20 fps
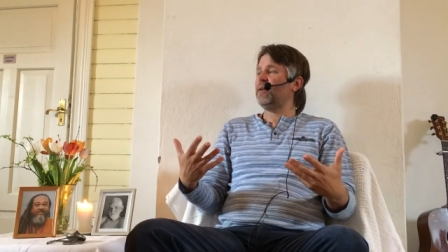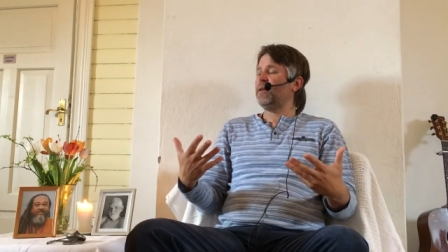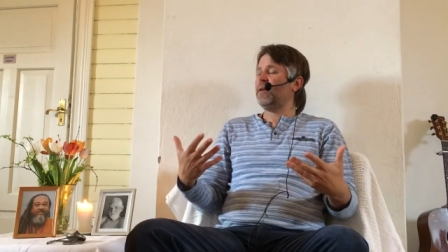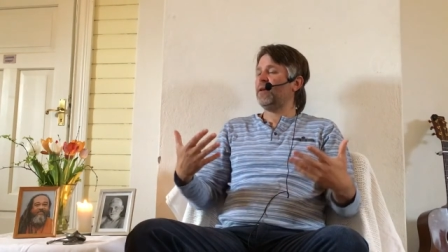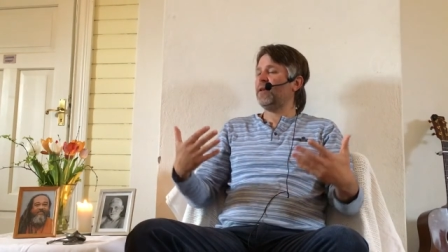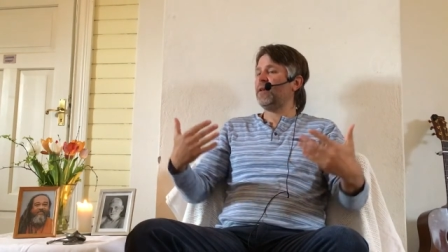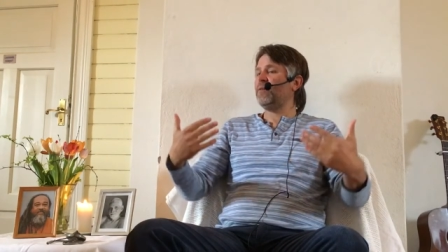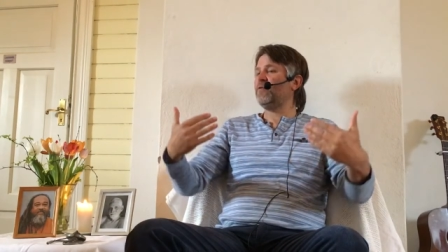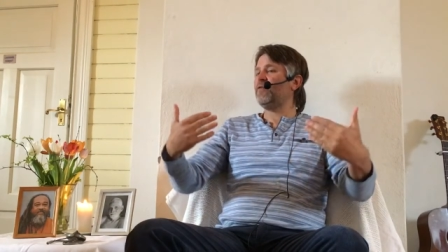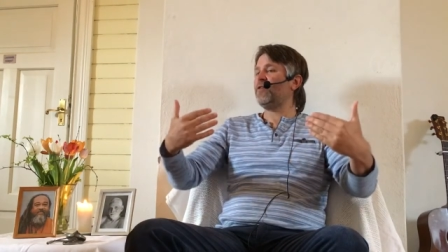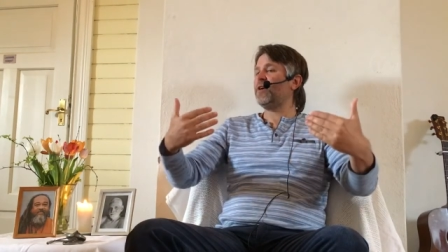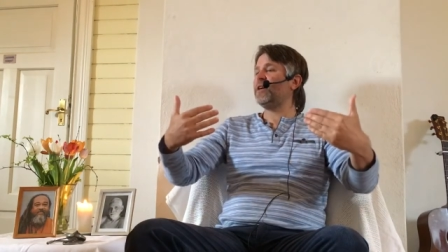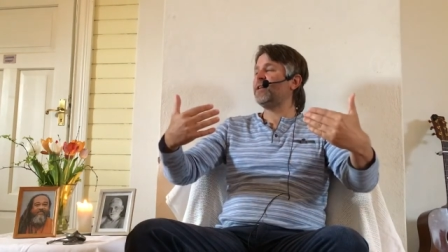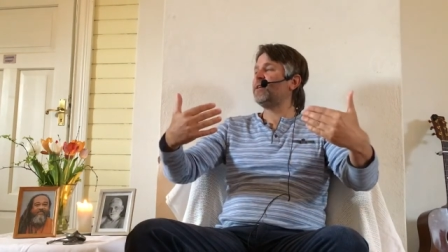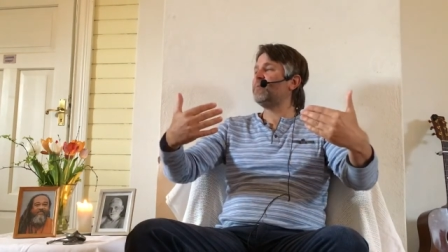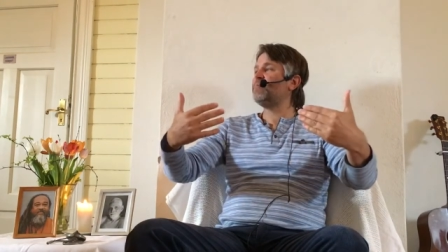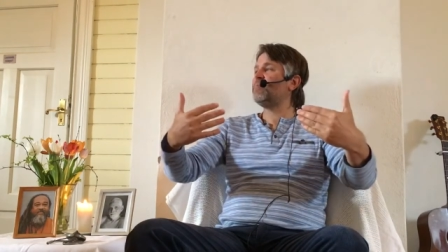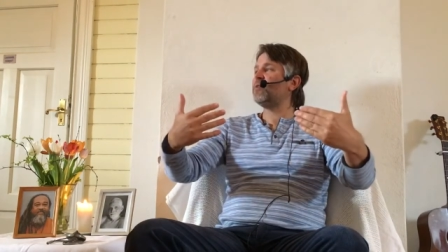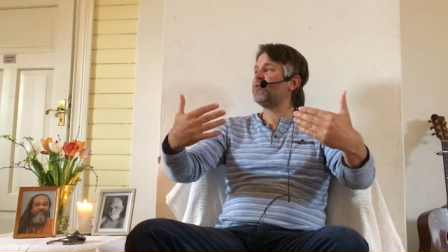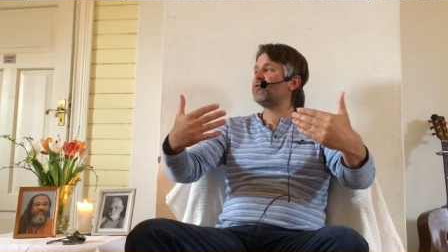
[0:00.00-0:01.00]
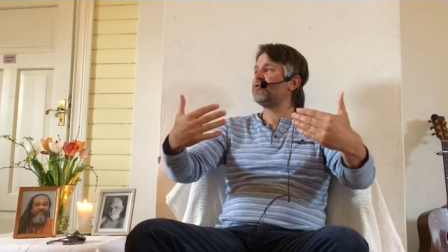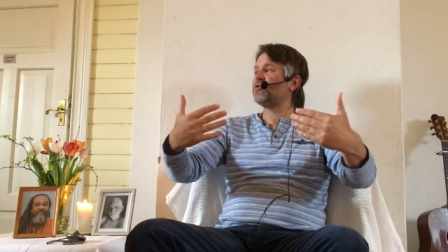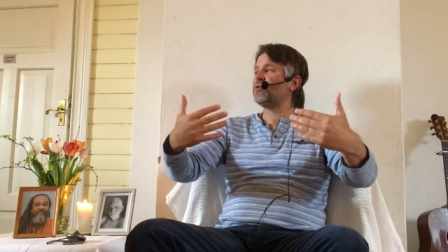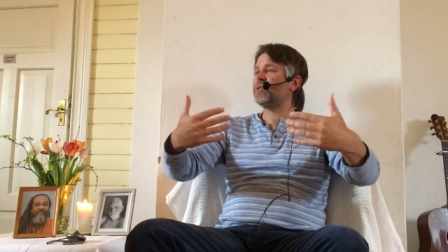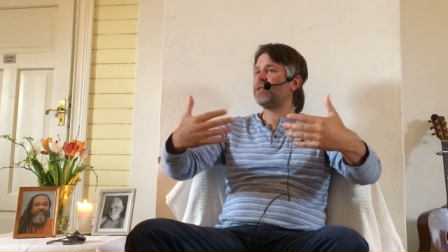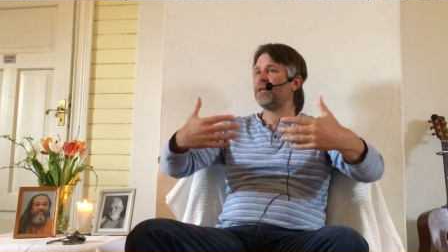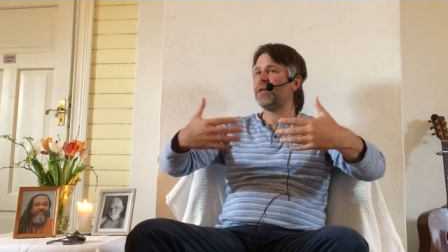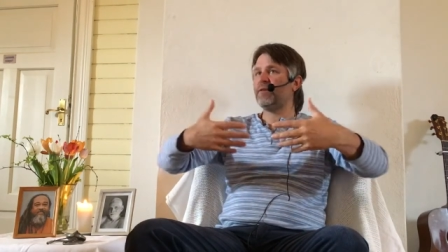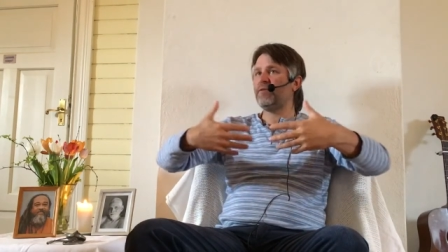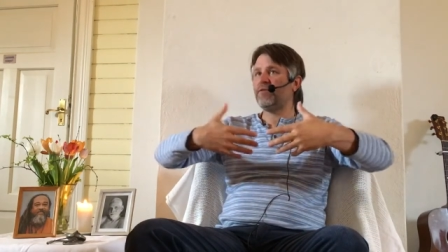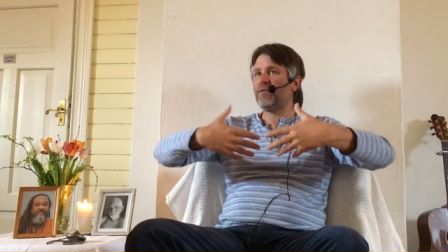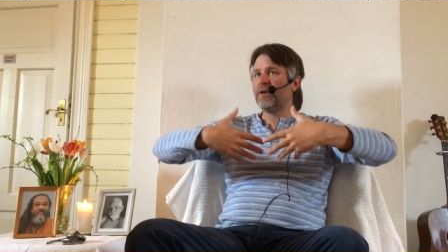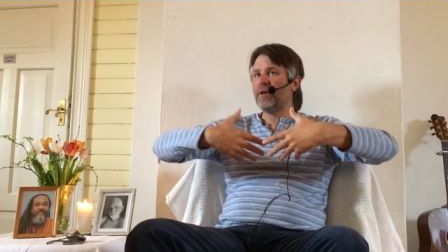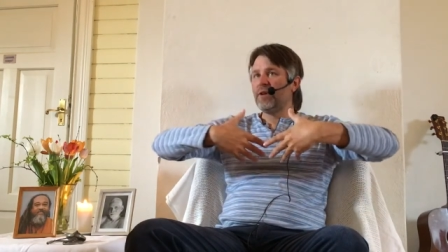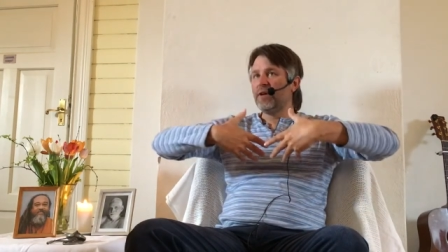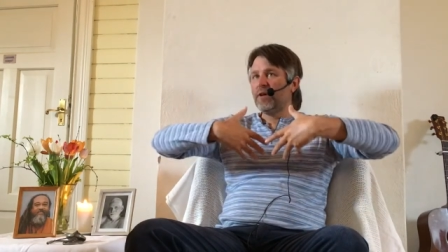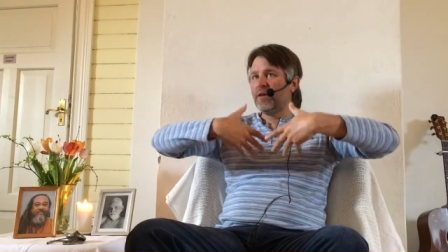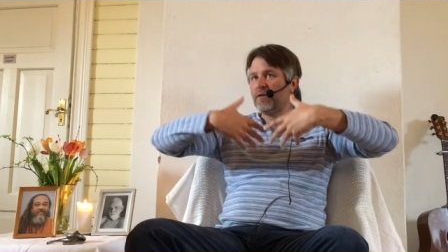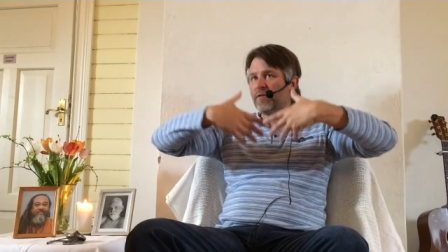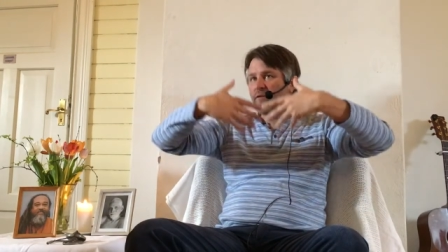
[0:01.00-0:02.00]
in a very demonstrative,
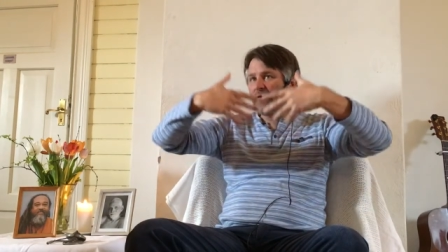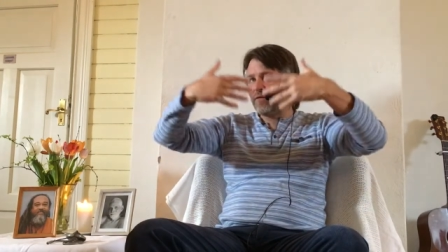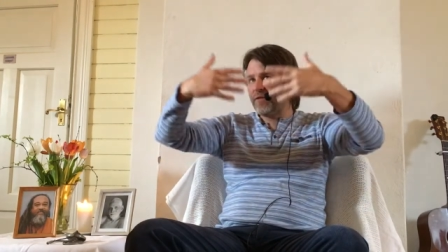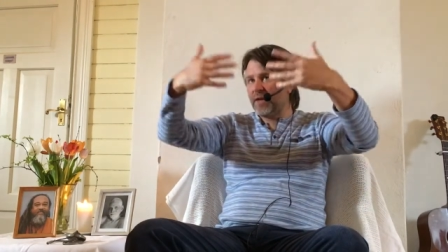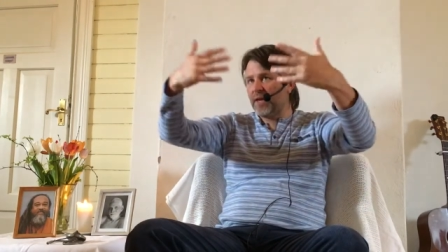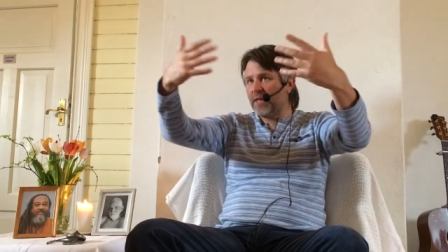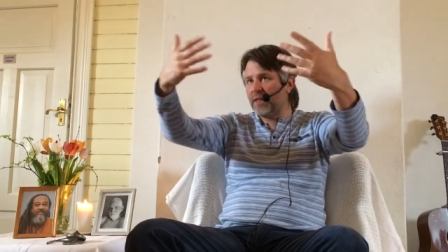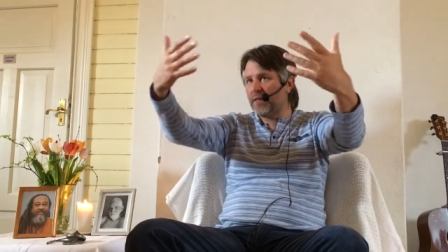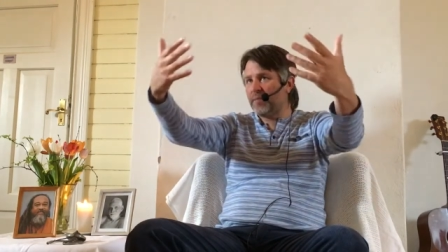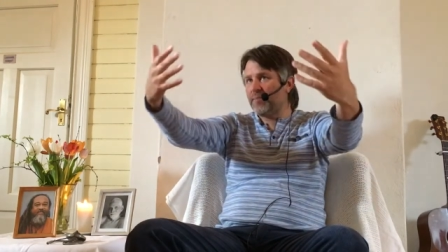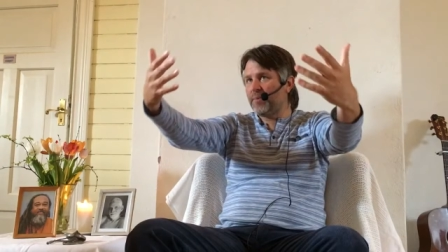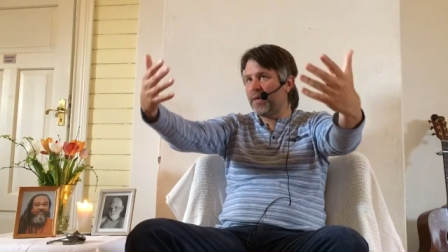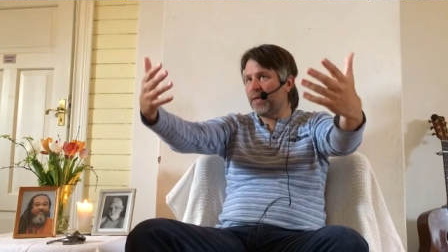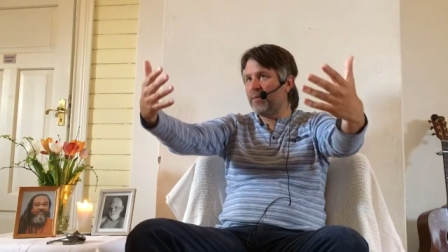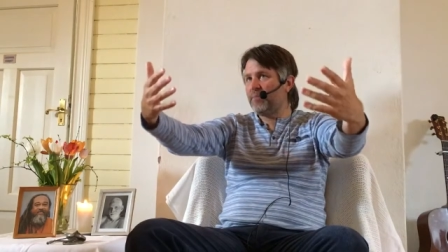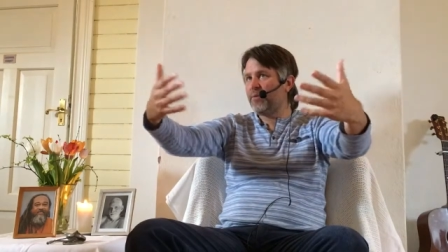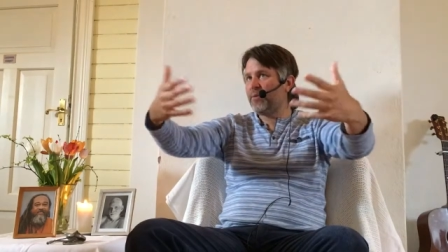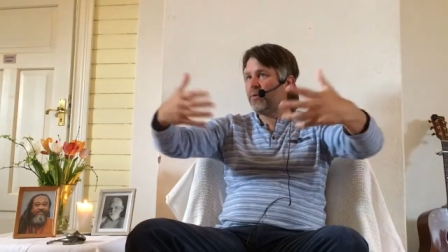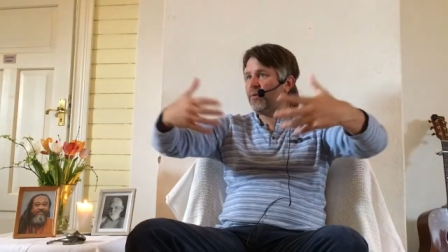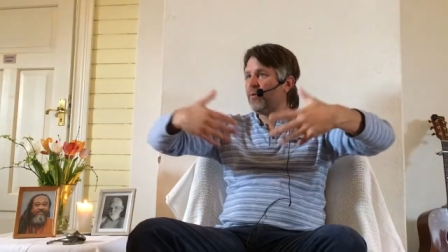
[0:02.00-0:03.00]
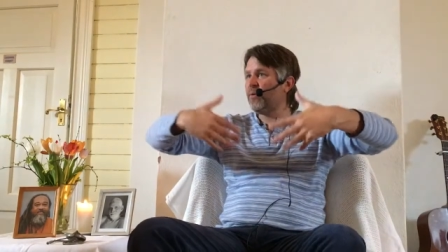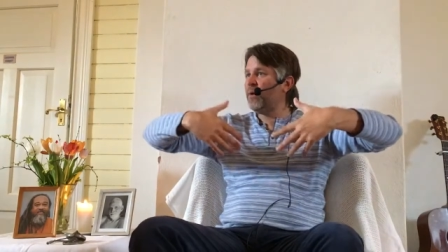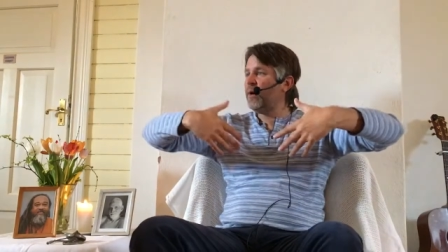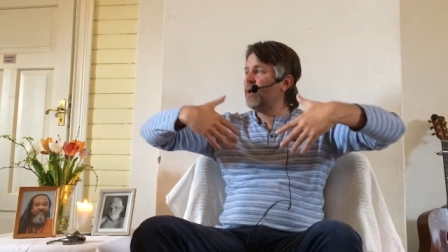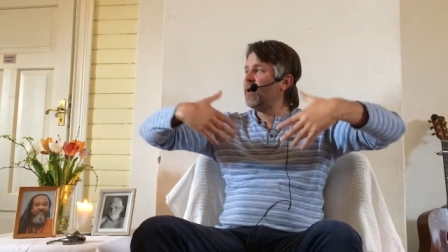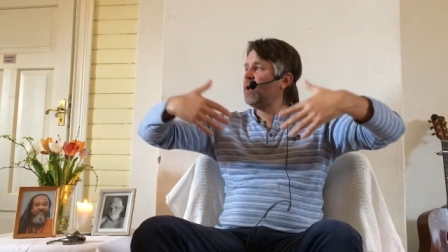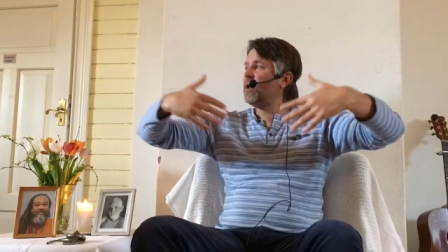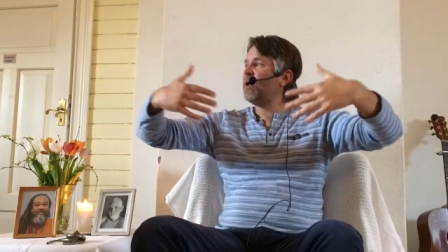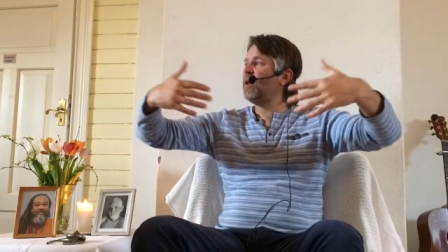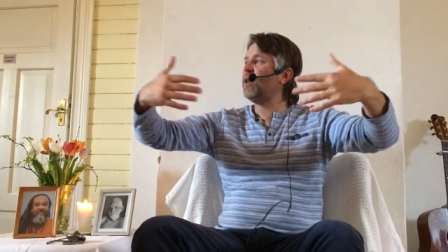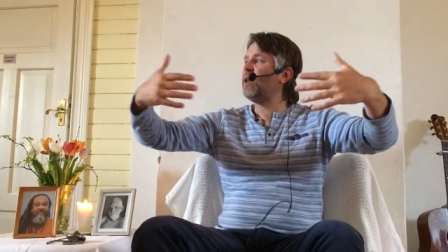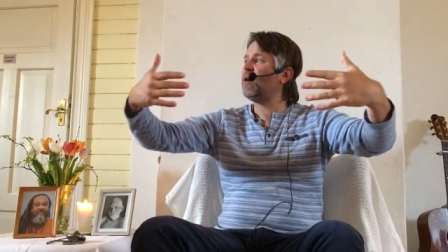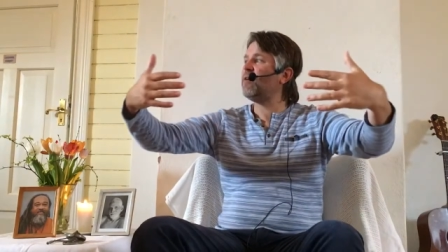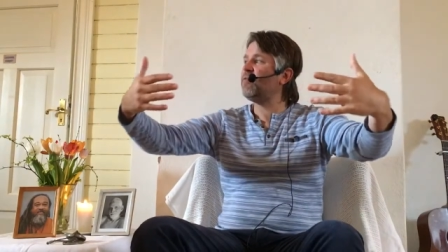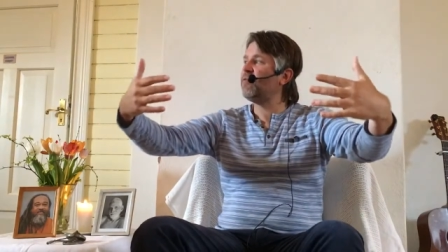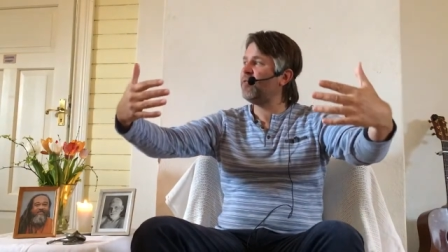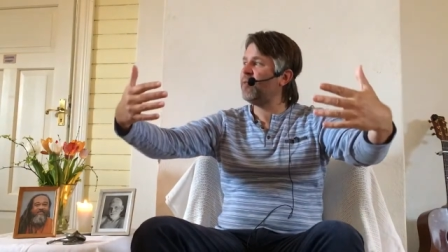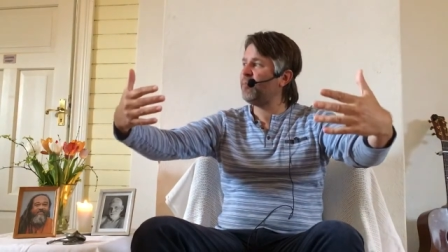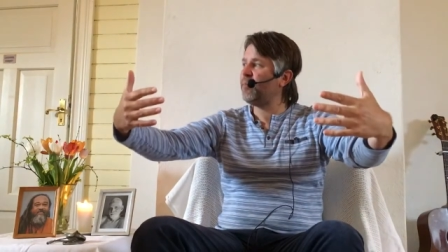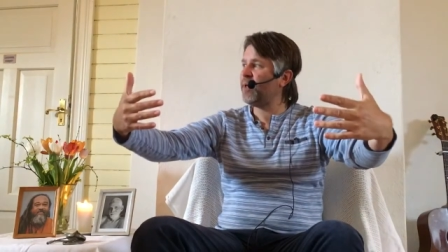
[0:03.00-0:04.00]
feed the people,
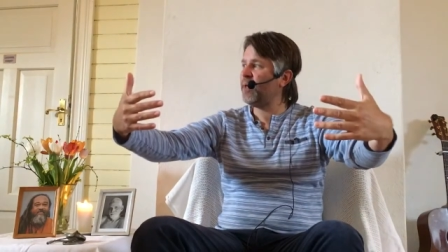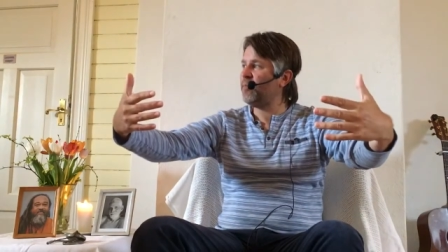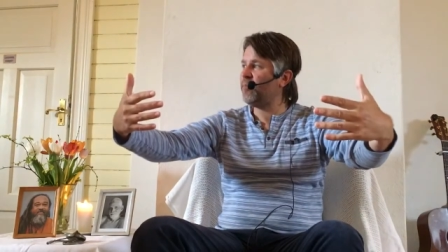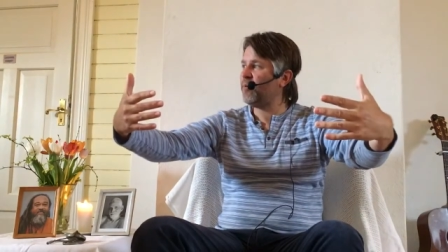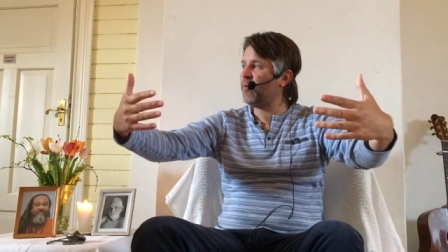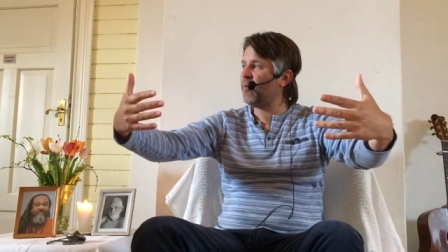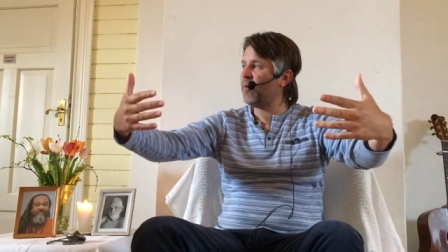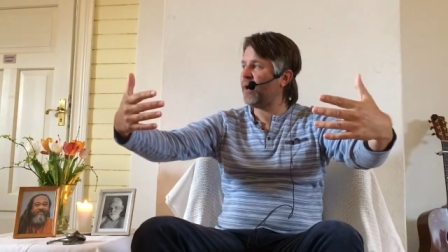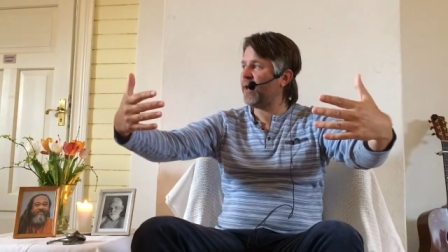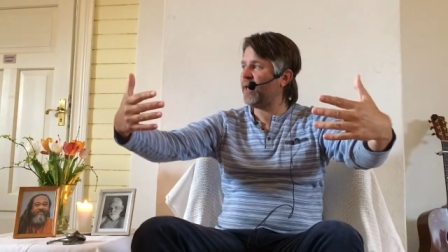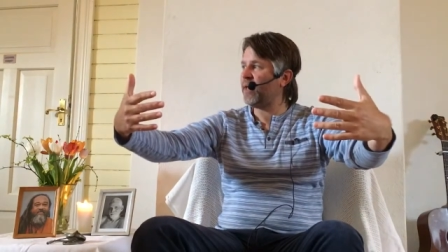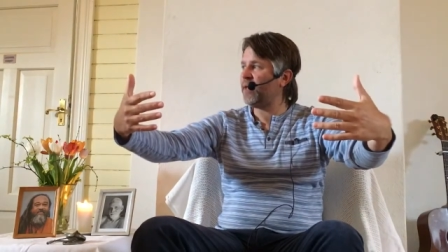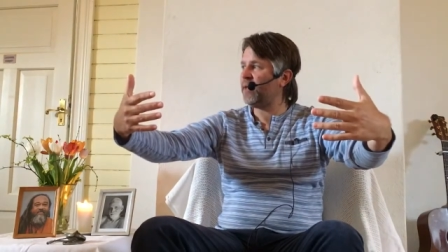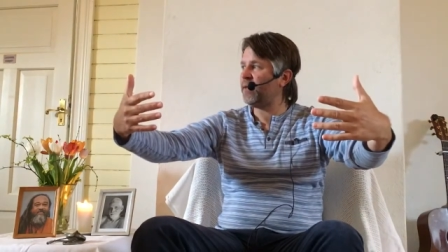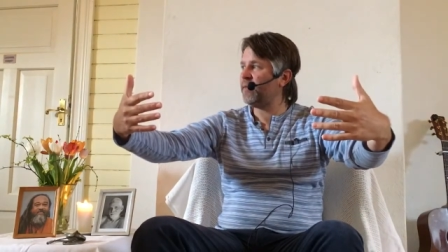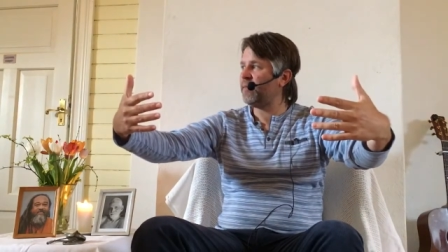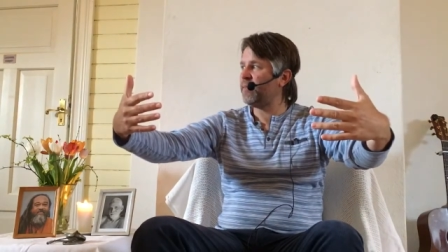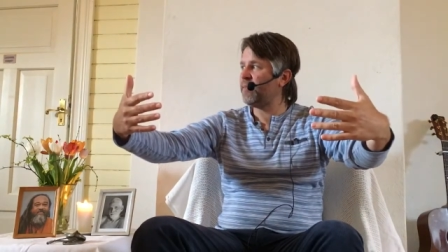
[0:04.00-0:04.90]
love the people way.